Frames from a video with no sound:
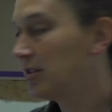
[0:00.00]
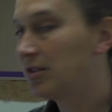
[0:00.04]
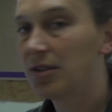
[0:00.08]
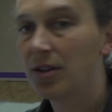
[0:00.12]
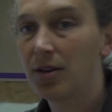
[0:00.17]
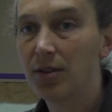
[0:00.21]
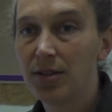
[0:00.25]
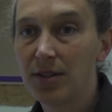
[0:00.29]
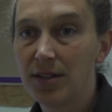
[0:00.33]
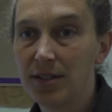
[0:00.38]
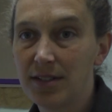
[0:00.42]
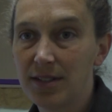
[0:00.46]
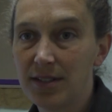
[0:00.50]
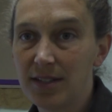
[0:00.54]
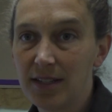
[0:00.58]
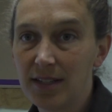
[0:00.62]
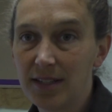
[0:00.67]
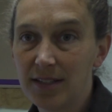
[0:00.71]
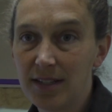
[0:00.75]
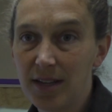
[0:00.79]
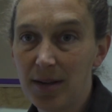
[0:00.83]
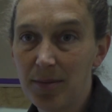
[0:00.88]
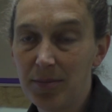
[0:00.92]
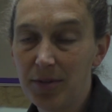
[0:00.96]
So this is an
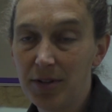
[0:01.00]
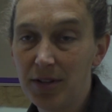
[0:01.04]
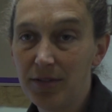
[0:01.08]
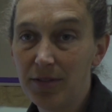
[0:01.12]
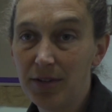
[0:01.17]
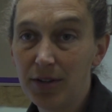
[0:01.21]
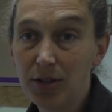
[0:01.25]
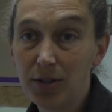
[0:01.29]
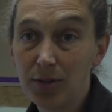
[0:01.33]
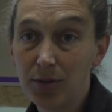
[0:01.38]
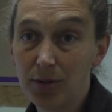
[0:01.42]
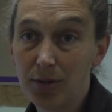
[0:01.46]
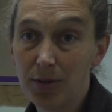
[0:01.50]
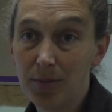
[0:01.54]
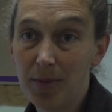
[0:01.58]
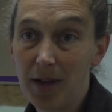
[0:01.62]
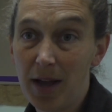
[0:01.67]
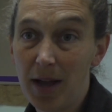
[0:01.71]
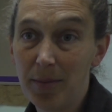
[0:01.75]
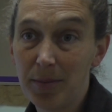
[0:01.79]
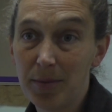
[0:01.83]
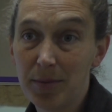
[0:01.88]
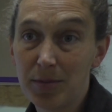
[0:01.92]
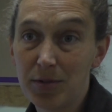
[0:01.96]
example of a Google
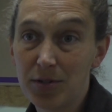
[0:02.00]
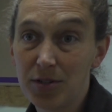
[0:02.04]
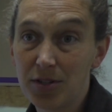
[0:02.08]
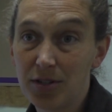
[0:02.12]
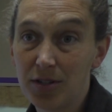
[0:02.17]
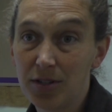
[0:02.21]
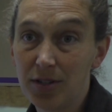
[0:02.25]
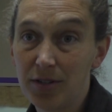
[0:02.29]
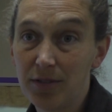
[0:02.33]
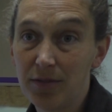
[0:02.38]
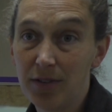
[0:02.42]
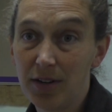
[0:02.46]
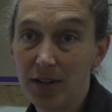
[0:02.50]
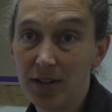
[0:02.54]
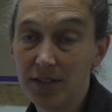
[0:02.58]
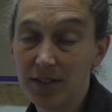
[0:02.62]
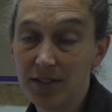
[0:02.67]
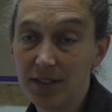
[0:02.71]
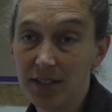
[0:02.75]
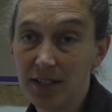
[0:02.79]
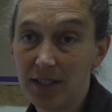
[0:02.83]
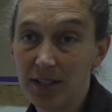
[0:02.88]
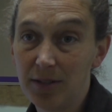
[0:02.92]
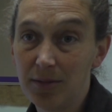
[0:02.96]
map. I'm sure you've all
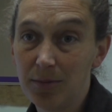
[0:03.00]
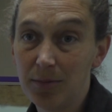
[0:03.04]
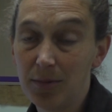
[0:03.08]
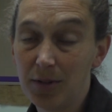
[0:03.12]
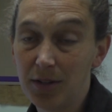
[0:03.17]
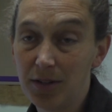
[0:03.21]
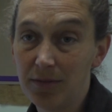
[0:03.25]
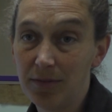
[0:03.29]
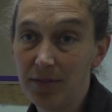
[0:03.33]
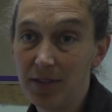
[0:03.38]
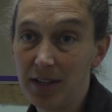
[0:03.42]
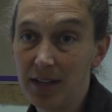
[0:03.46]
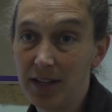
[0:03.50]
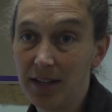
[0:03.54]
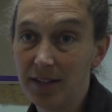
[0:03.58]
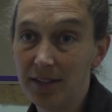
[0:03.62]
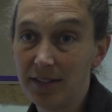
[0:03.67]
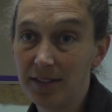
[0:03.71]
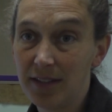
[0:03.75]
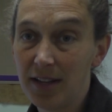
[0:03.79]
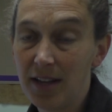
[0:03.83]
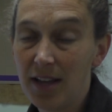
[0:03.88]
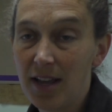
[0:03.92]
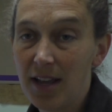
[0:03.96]
seen one of
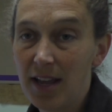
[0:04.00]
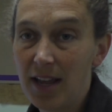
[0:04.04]
these.